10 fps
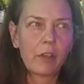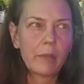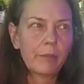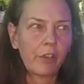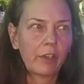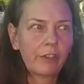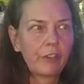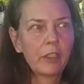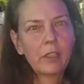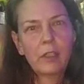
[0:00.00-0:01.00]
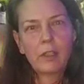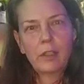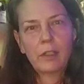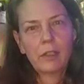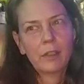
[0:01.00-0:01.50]
I'm just
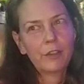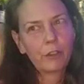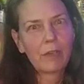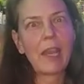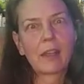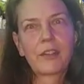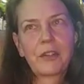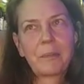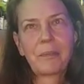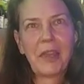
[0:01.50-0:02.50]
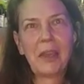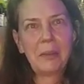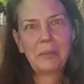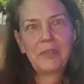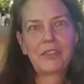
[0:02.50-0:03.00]
direct.
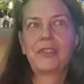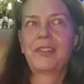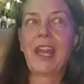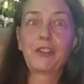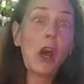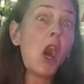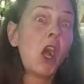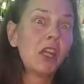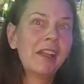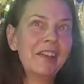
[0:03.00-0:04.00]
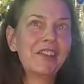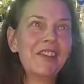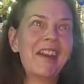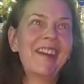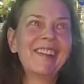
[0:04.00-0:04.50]
That's all. It's
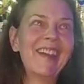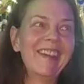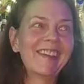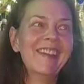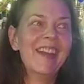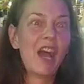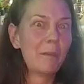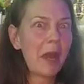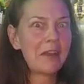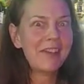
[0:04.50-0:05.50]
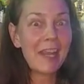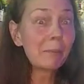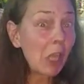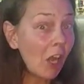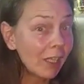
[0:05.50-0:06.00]
not like, I'm not
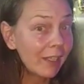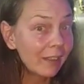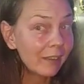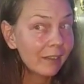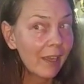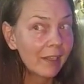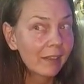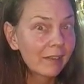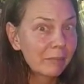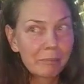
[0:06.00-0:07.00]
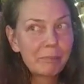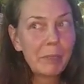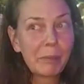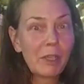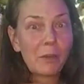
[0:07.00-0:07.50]
name calling, like
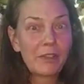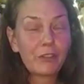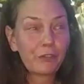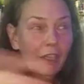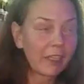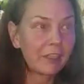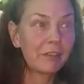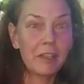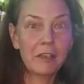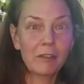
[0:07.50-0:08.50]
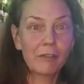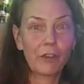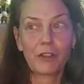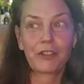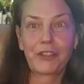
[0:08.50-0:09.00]
people always frickin'
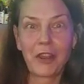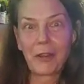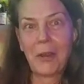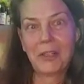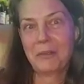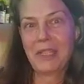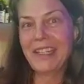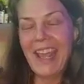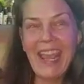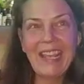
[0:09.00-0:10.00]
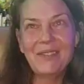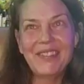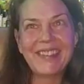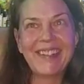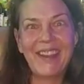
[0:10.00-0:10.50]
revert and start calling me names,
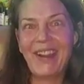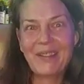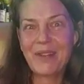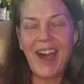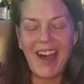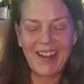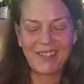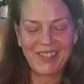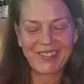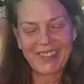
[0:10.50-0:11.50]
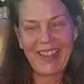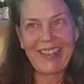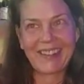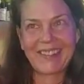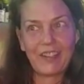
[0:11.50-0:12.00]
you know, I'm not. I'm just
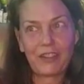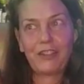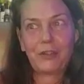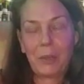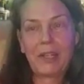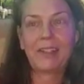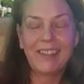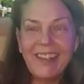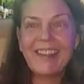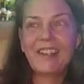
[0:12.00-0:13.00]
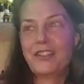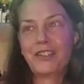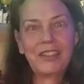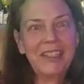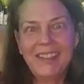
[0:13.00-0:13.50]
like, this is what it is.
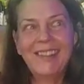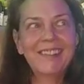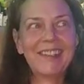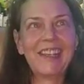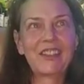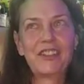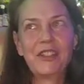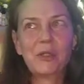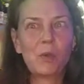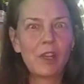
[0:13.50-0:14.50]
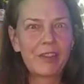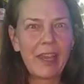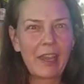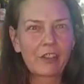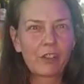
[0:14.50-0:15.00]
Like, do you want the
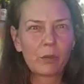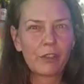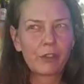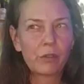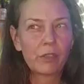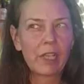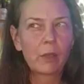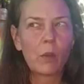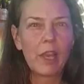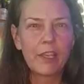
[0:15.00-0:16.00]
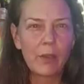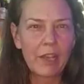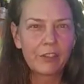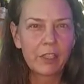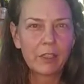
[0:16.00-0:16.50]
actual truth? Like, why are you
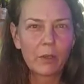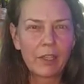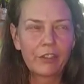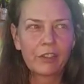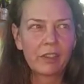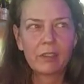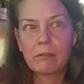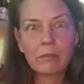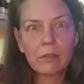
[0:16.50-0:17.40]
asking the question?